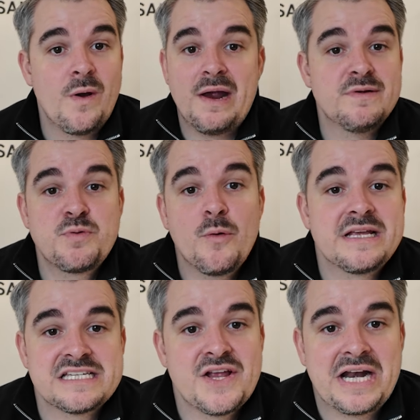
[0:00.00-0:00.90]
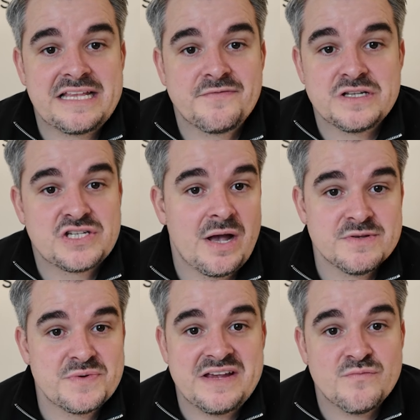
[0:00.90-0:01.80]
it was probably a slightly different time
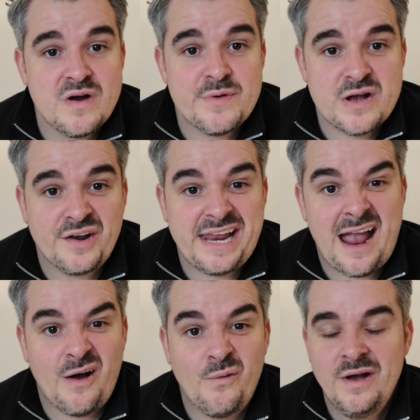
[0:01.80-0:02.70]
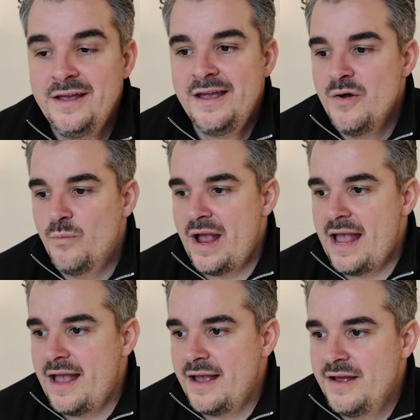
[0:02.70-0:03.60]
to even where we are now,
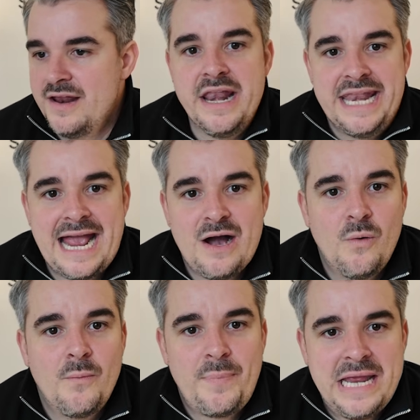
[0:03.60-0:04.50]
where now